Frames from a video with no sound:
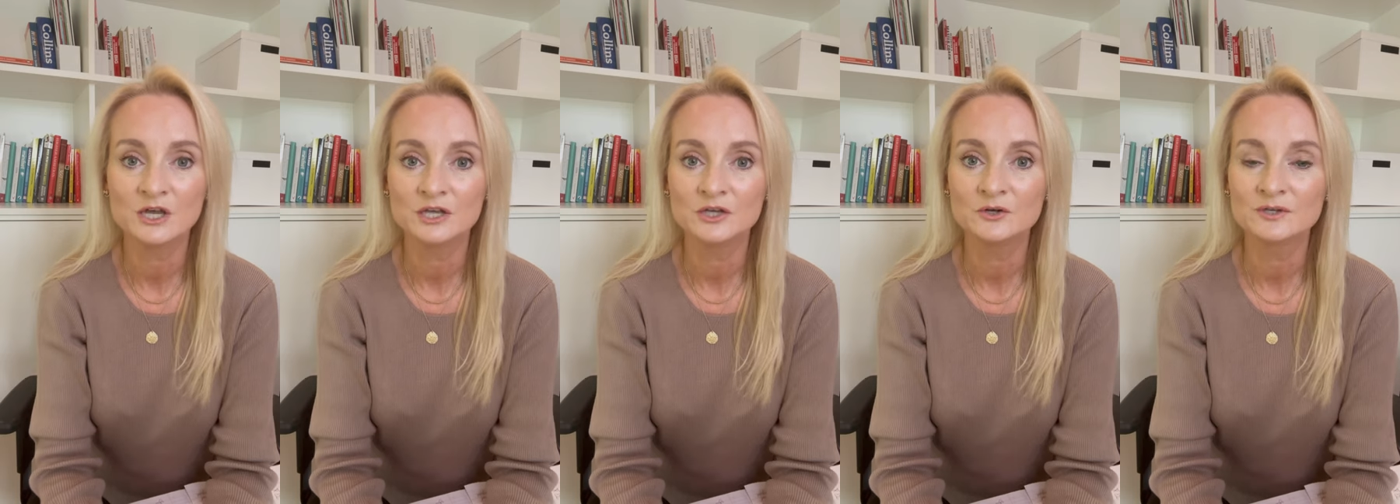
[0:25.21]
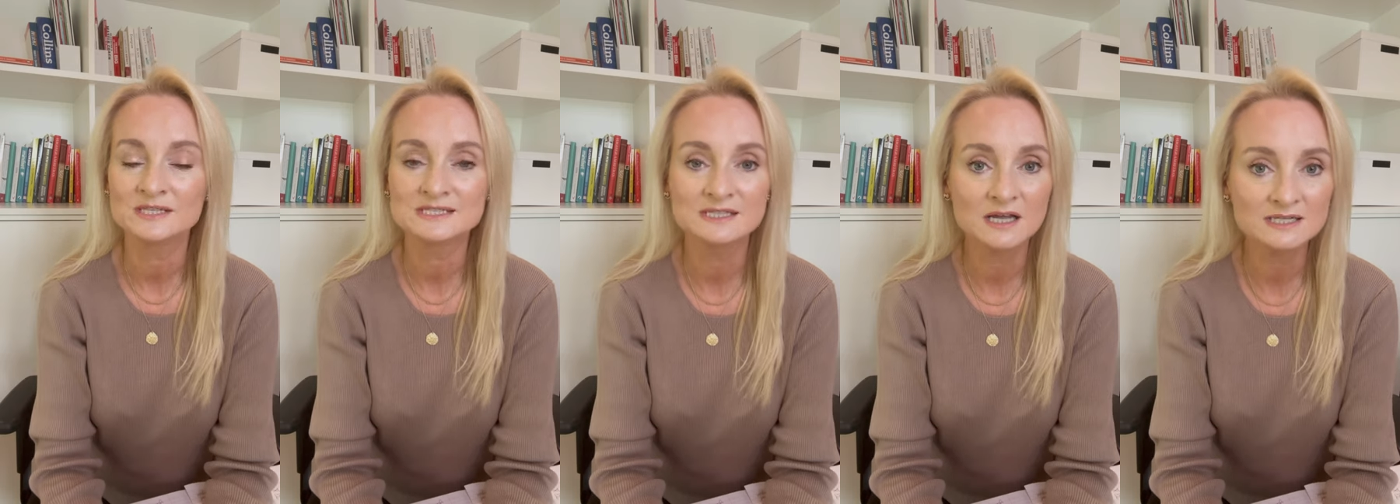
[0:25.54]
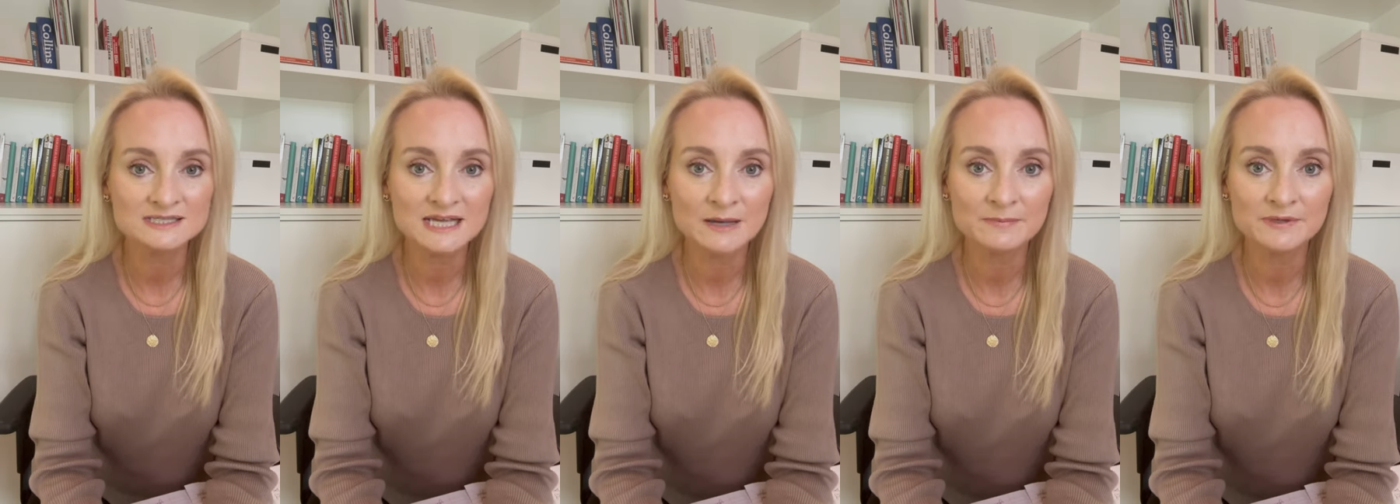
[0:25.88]
you know, there's
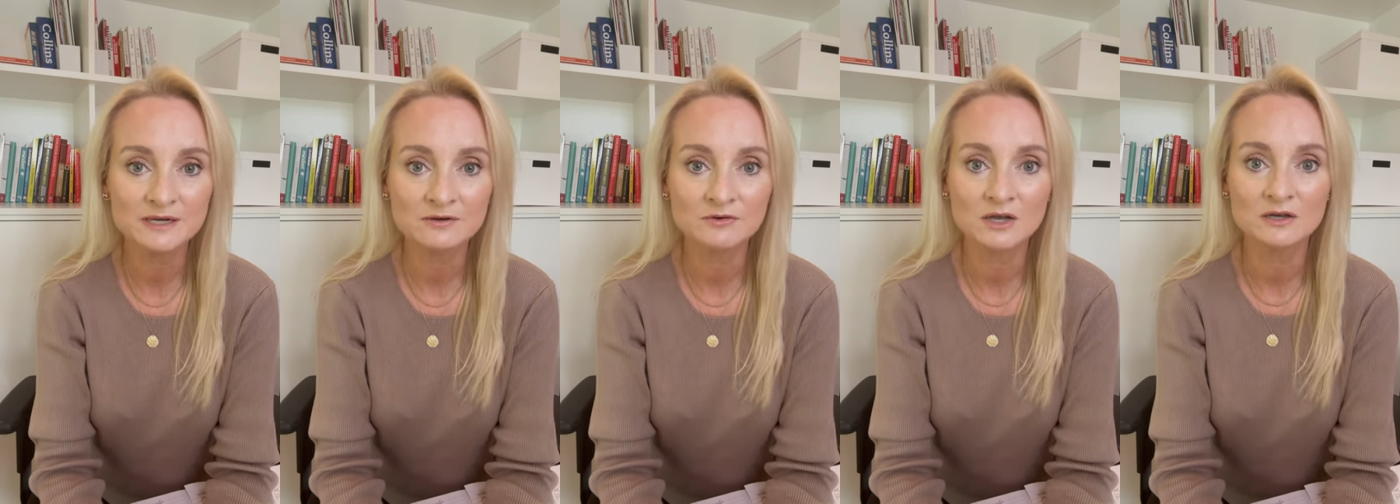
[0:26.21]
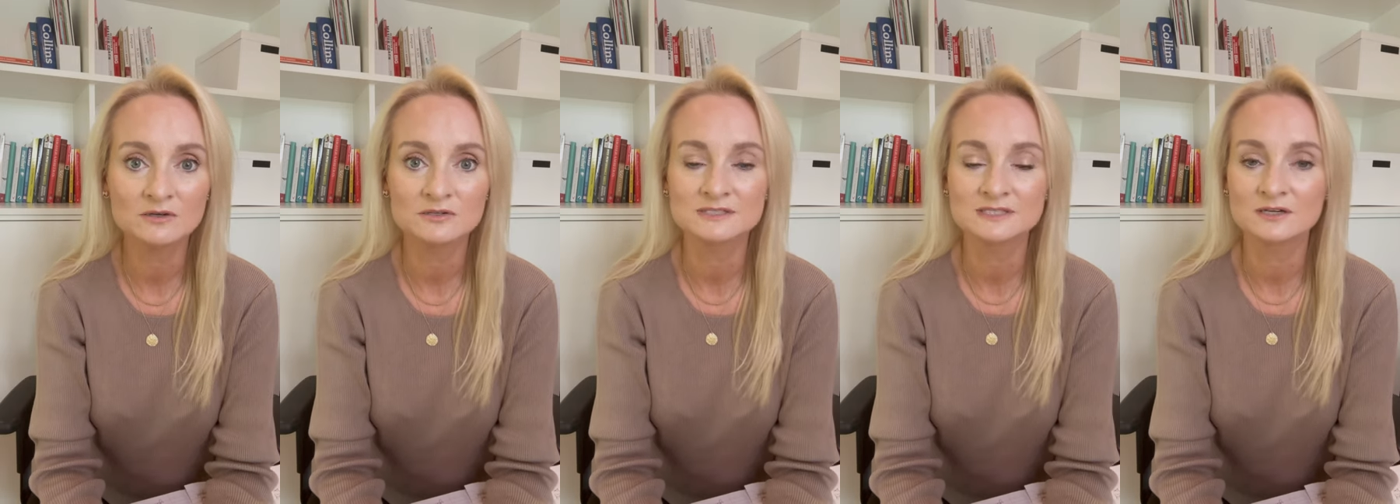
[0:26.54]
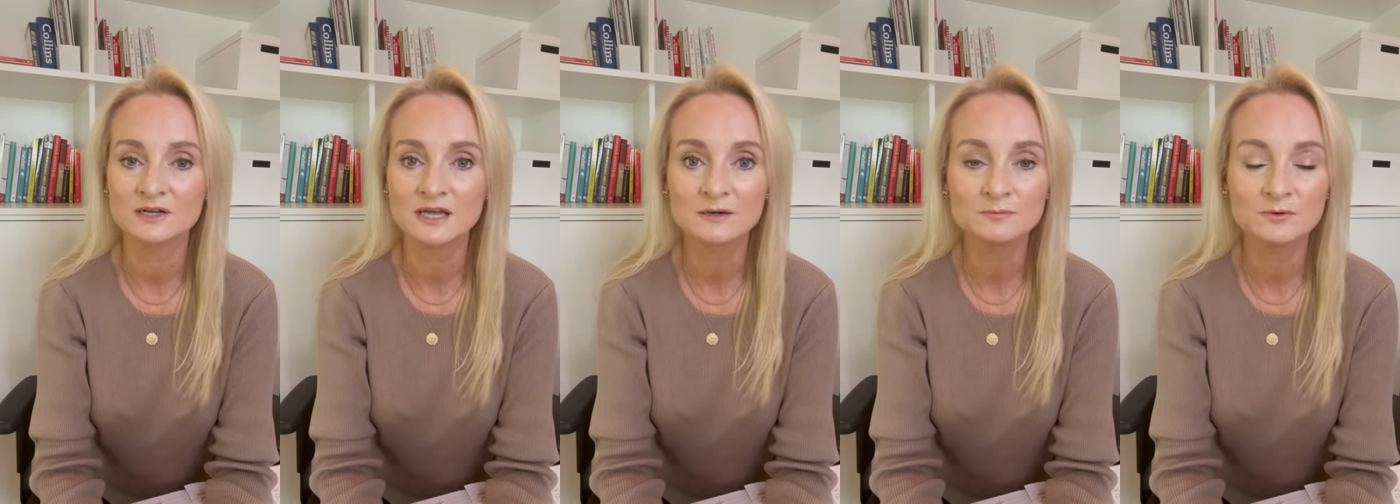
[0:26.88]
lots happening around us, a
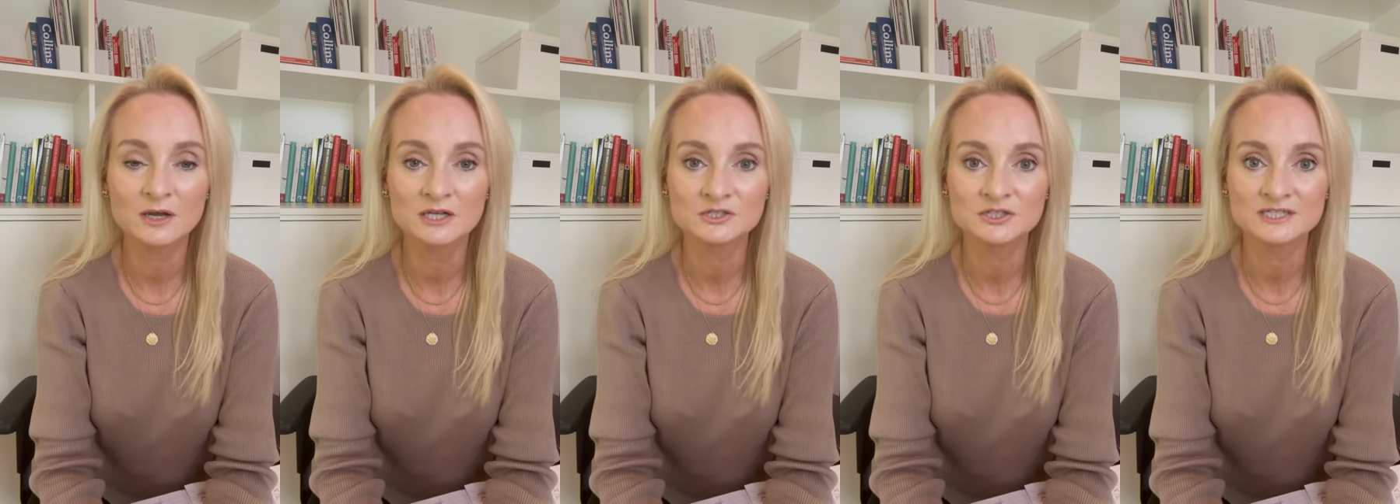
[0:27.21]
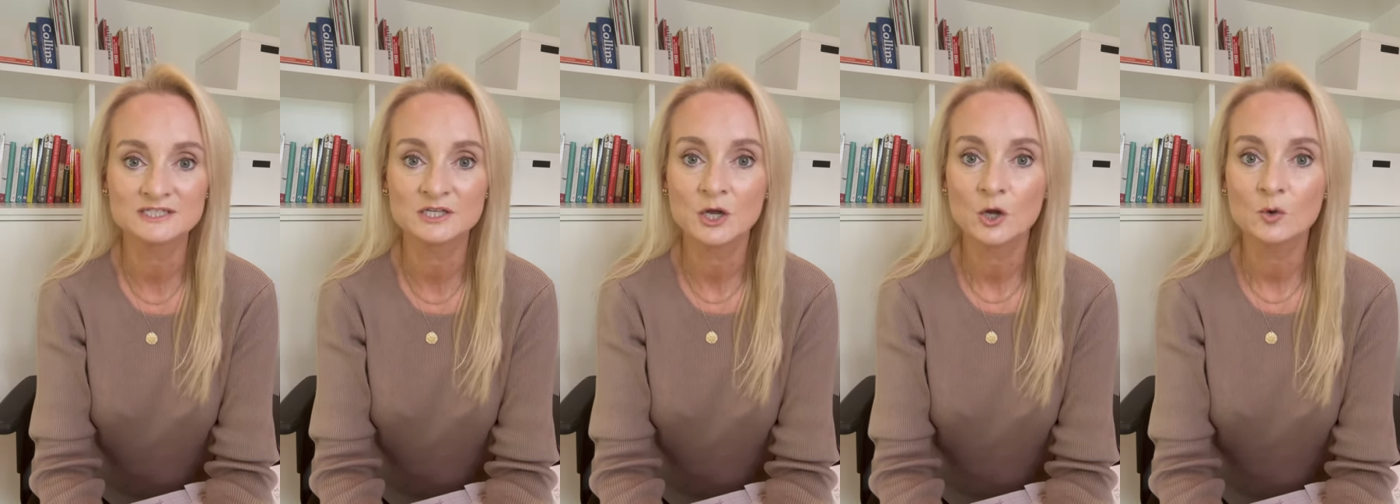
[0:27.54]
lot of projects,